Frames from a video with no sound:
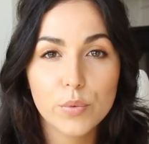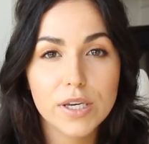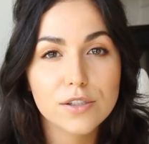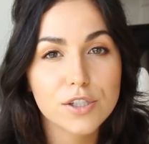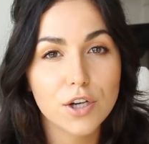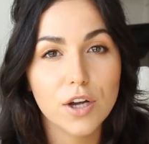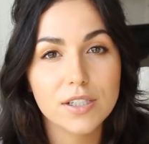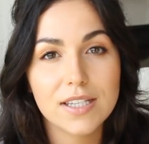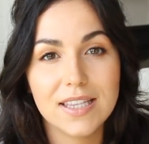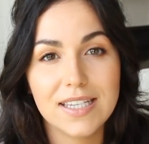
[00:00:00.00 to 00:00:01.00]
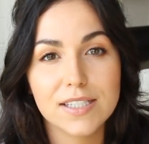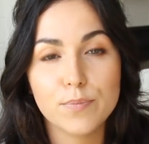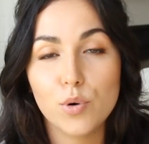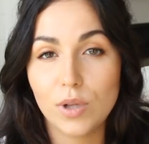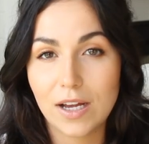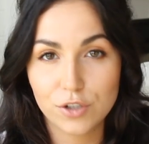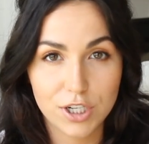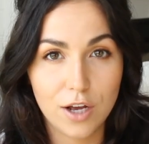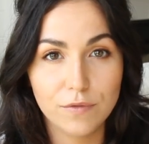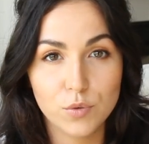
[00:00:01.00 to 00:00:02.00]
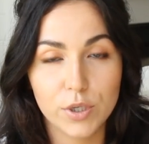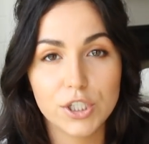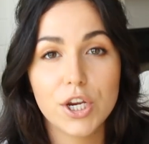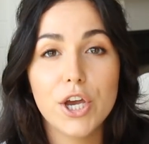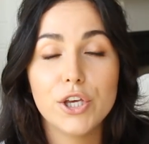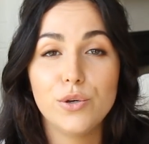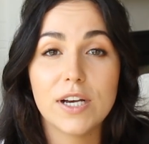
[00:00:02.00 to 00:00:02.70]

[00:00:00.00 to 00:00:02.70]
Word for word: we installed these pull-out shelves, which you